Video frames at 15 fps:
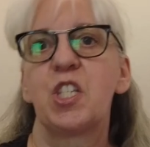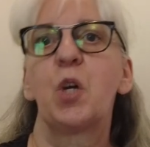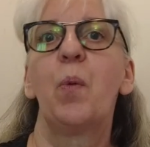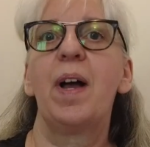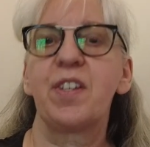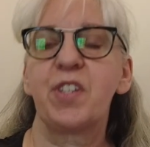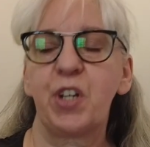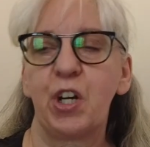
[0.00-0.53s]
So
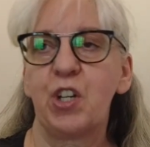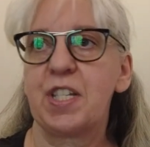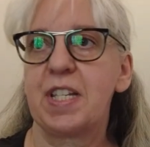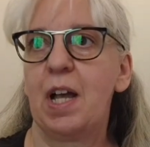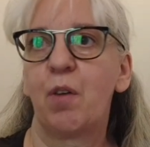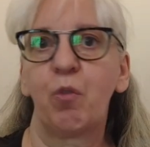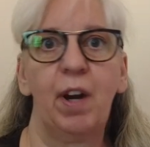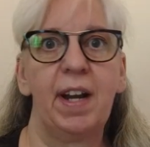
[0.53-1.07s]
ask
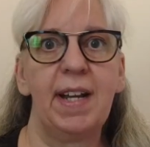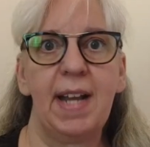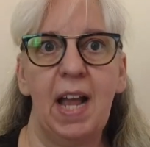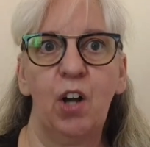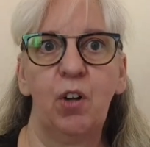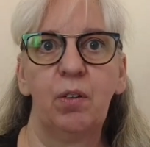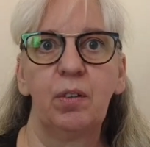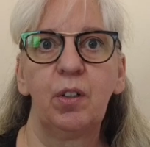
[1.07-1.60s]
yourself right
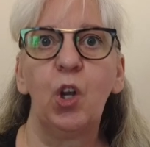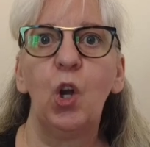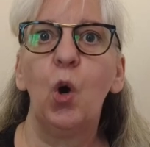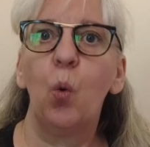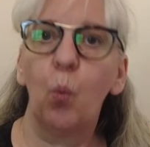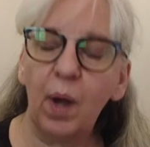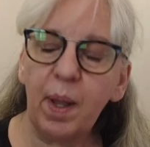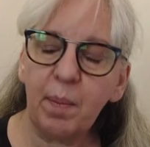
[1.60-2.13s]
now,
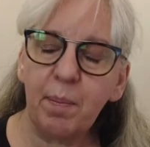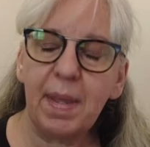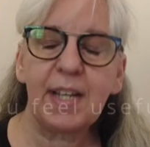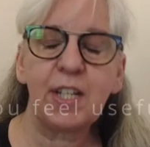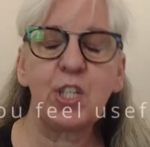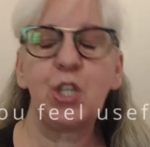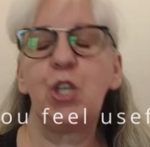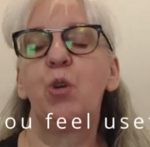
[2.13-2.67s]
what
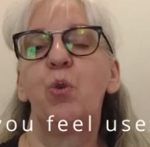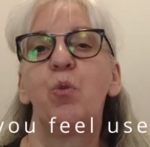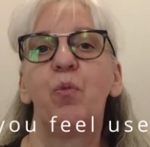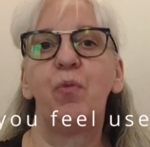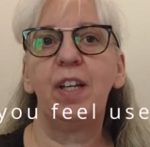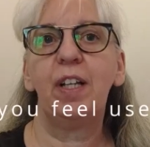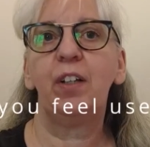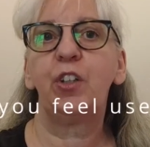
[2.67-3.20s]
makes you
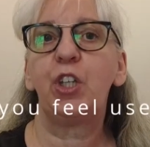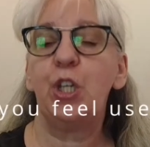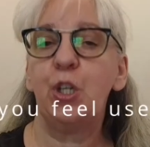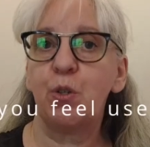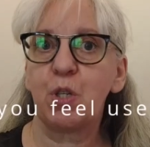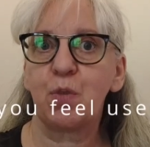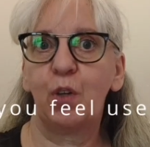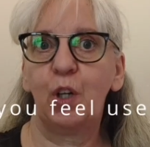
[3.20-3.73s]
feel
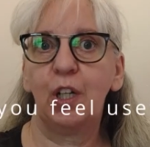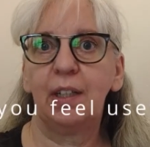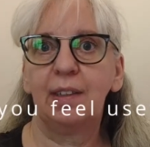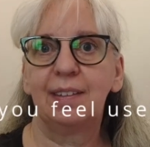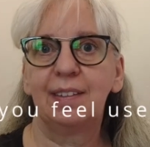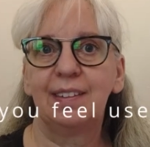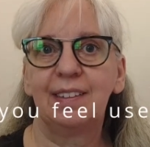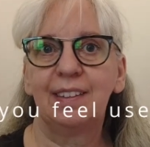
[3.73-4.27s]
useful?
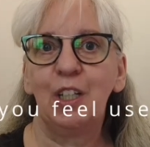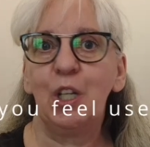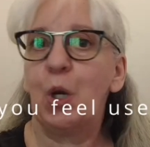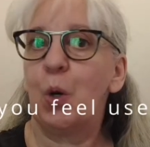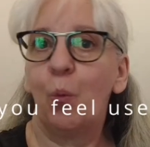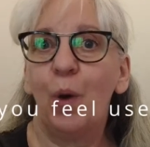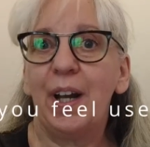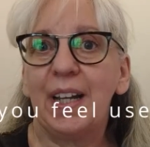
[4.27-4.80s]

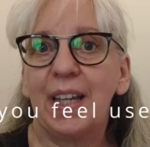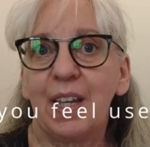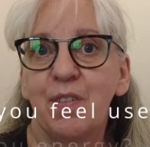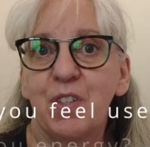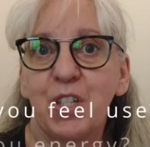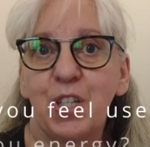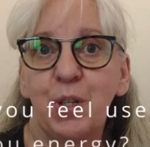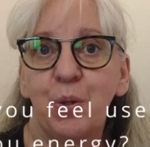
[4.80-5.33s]
What
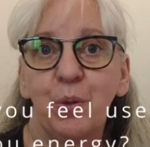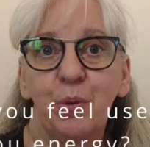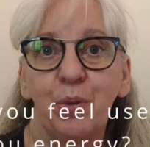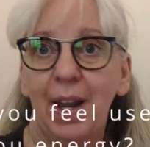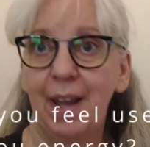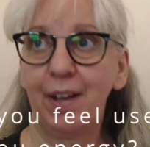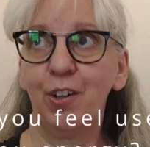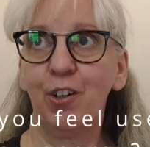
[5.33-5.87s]
gives you
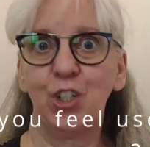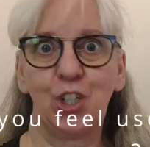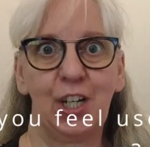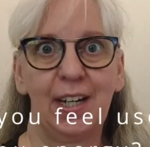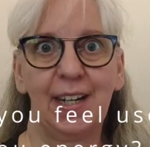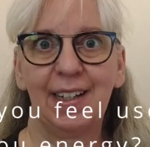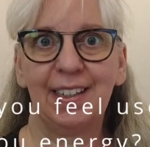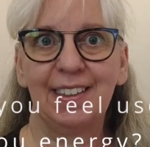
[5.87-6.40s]

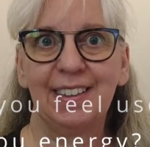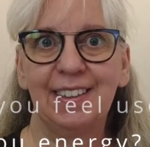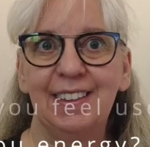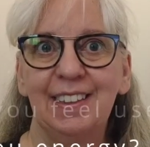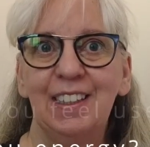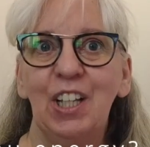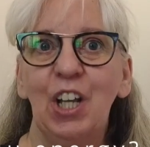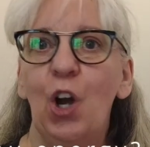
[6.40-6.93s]
energy?
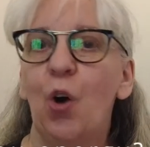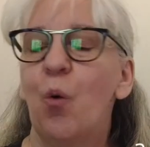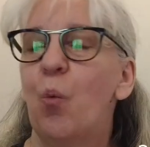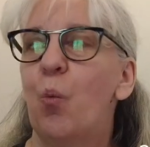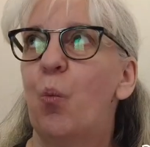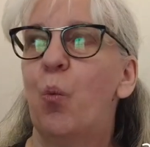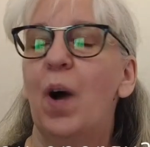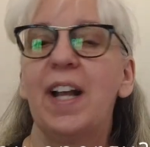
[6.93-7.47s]

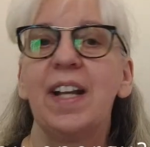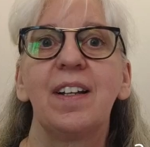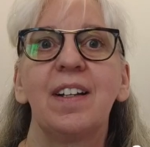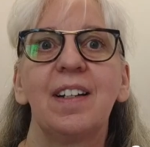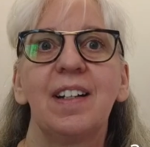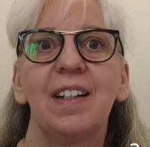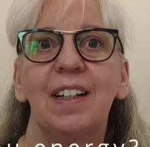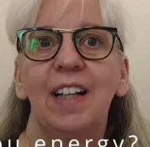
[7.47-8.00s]
What
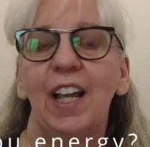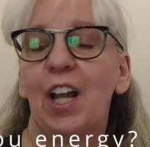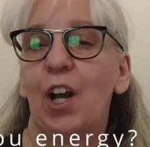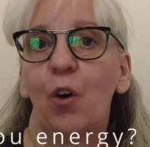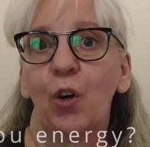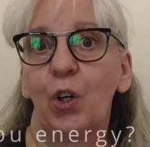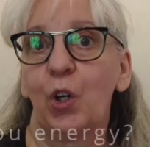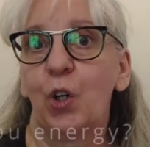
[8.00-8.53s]

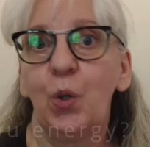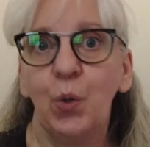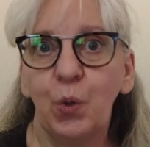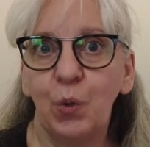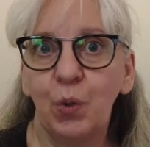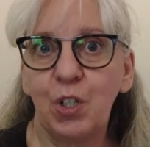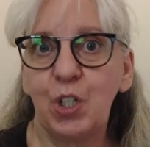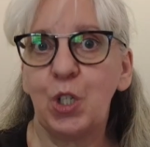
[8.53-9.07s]
or
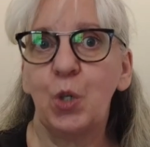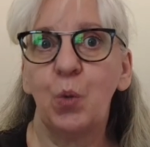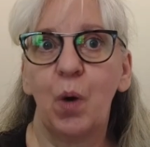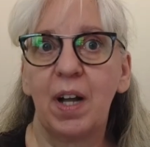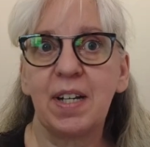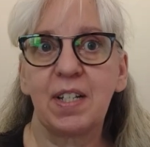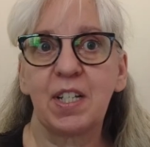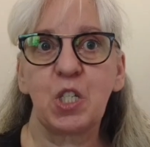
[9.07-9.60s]
who do you
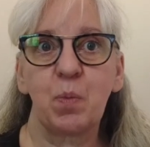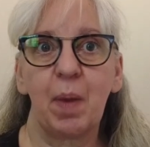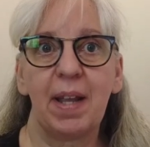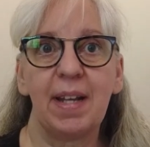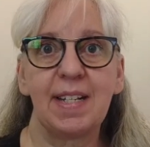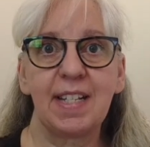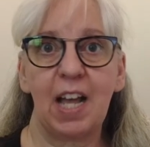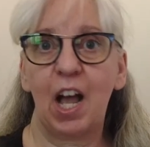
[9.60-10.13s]
want to
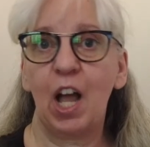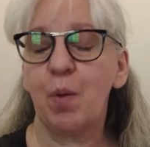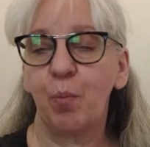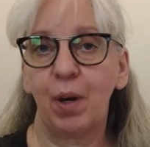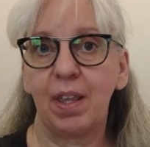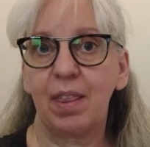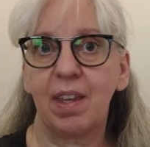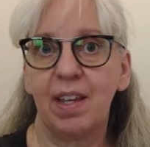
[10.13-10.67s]
spend time
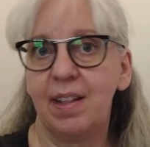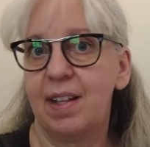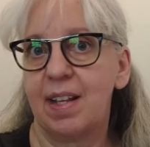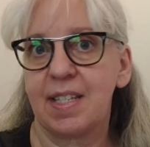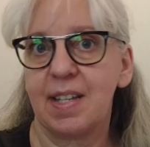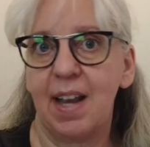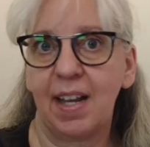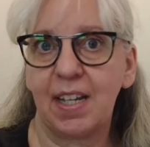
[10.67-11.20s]
with in
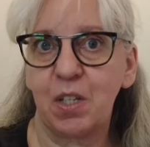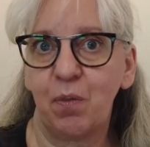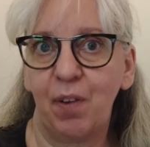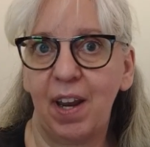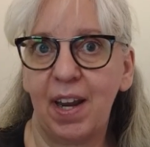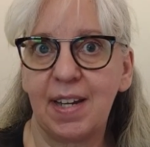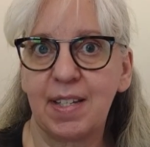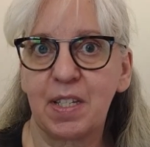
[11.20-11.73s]
this next
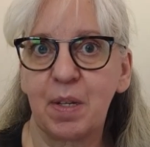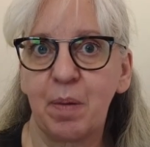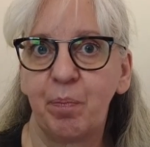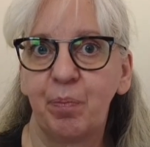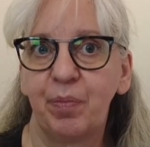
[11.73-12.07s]
phase?